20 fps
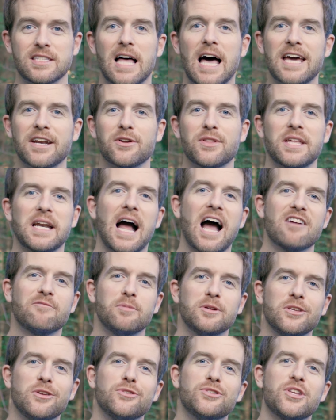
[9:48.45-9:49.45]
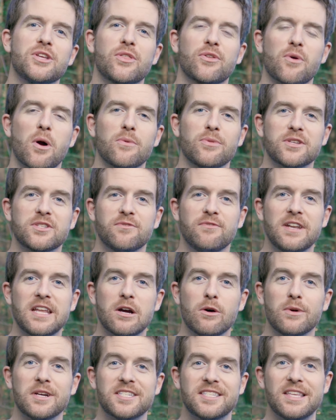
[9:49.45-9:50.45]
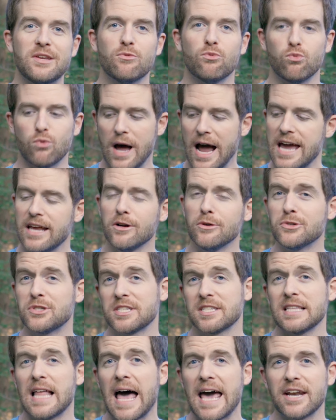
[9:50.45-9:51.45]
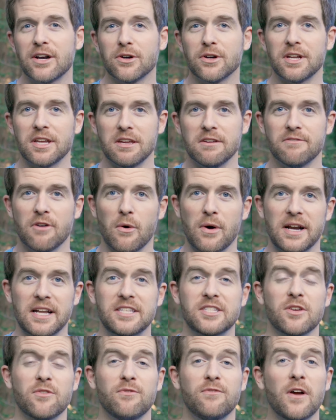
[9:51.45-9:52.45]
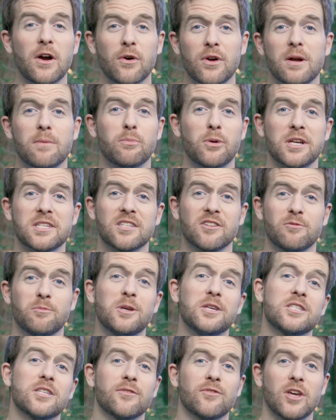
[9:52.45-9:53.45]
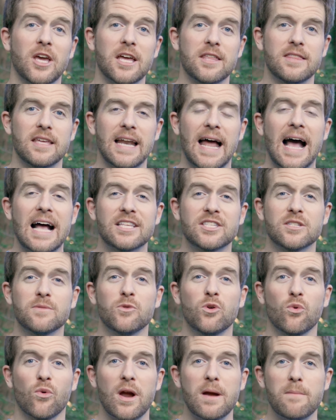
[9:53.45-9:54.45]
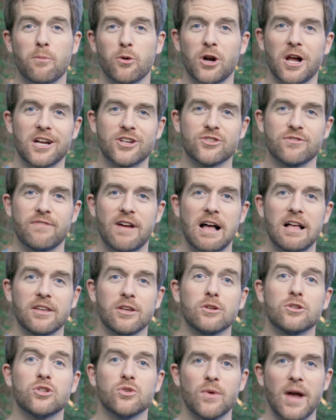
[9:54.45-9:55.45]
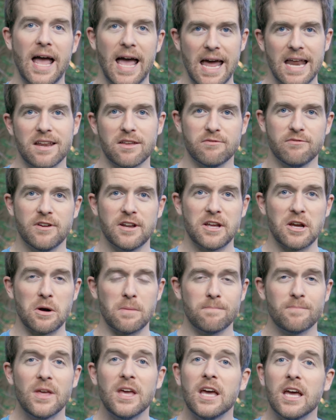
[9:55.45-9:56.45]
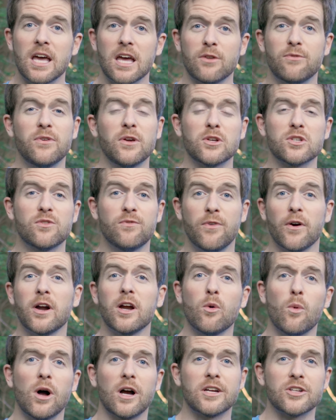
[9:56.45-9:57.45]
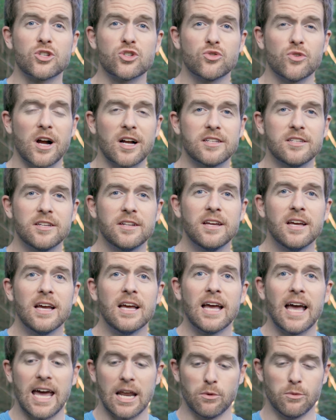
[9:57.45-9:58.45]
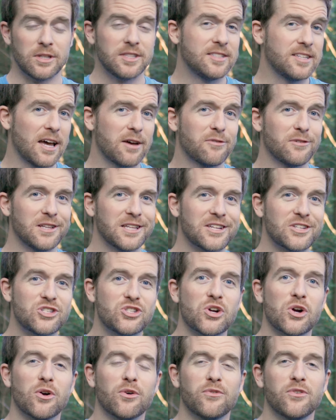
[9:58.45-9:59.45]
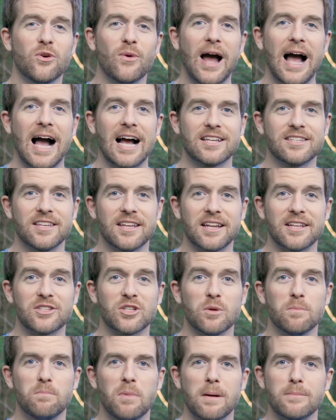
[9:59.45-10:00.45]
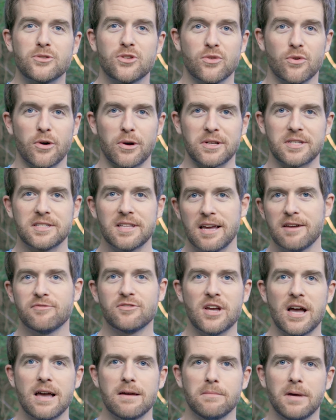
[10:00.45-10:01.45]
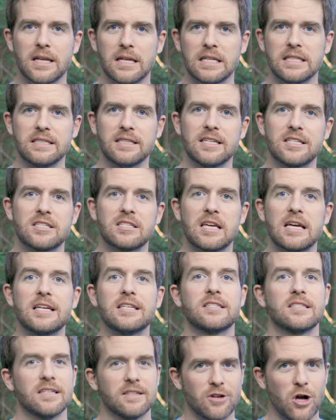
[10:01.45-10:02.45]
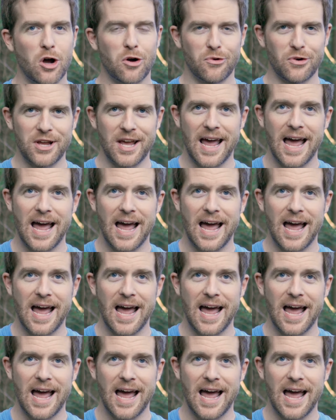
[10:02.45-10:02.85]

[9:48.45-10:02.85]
slider that I've been using throughout this video is the Rhino Slider Evo, and it's a very impressive piece of kit that adds some great production value to any video. It feels very well constructed, and it will definitely endure a few accidental bumps throughout its lifetime, and in this case it already